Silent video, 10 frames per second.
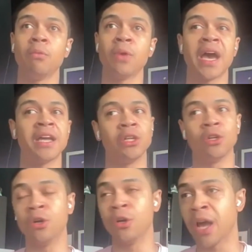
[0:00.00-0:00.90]
We had to
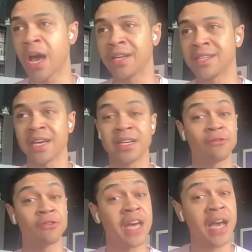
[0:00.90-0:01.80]
learn how to cite
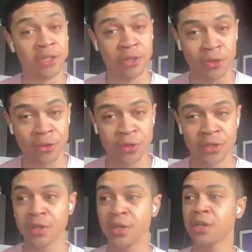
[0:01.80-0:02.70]
different tax
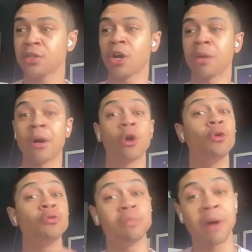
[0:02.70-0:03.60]
codes, talk about
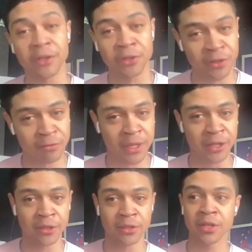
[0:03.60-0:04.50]
co-sponsors of
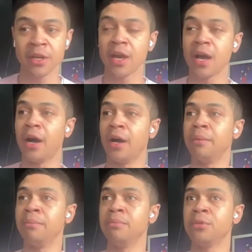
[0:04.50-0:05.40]
bills.
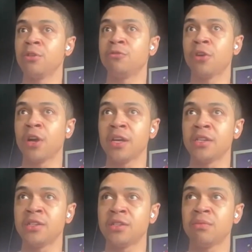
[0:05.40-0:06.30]
So for
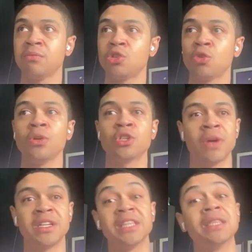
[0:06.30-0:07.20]
us, sure, it's
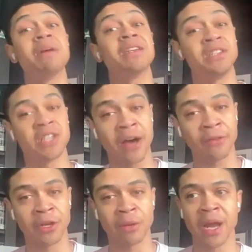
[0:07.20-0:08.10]
great to get the message
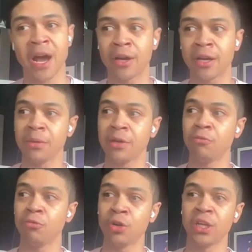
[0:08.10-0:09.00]
out there, but how can
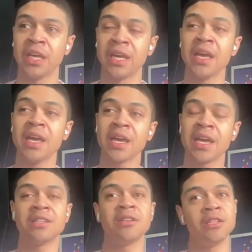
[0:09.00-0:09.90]
we really
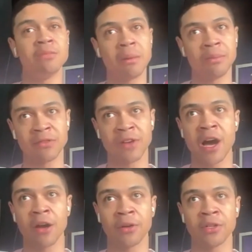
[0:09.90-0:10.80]
get to these members of
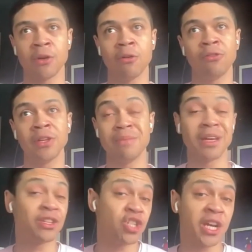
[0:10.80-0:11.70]
Congress to hopefully
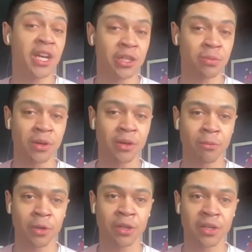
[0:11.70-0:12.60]
make the change we're
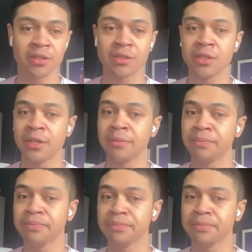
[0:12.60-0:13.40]
looking to see?